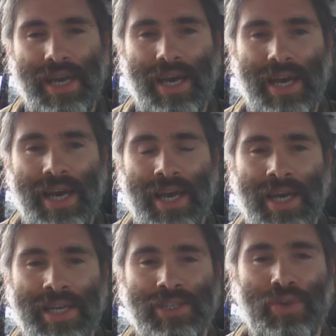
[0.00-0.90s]

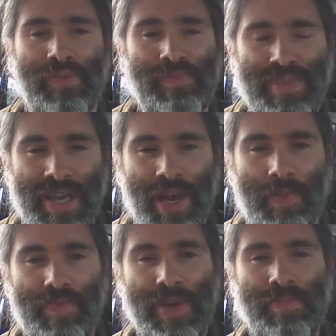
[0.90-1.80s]
and sort of
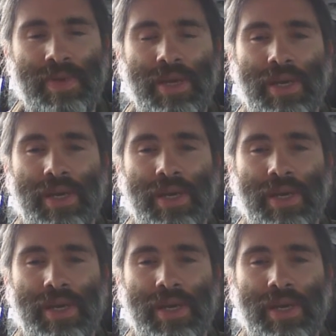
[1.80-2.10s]
become them.